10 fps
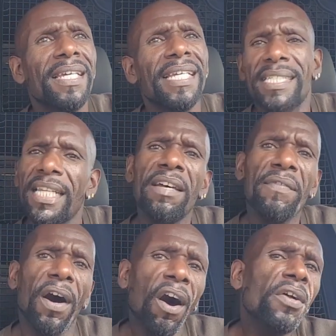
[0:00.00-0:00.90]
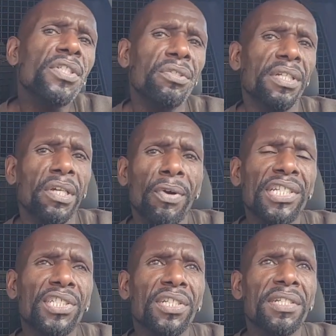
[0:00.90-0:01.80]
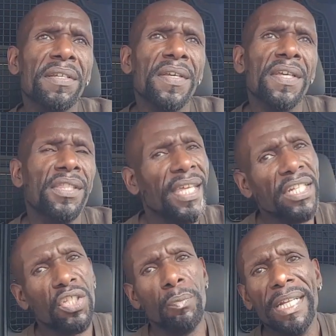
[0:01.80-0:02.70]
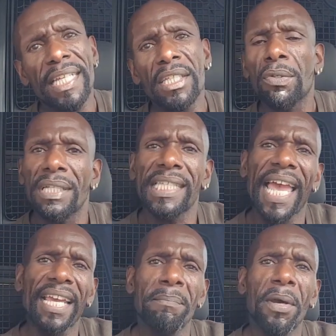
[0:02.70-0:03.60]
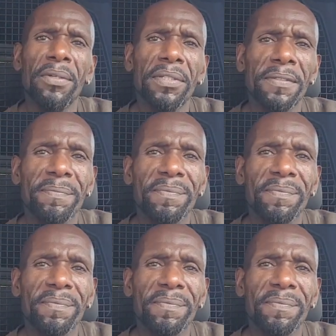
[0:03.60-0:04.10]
instead of answering the question, they just went into attack mode.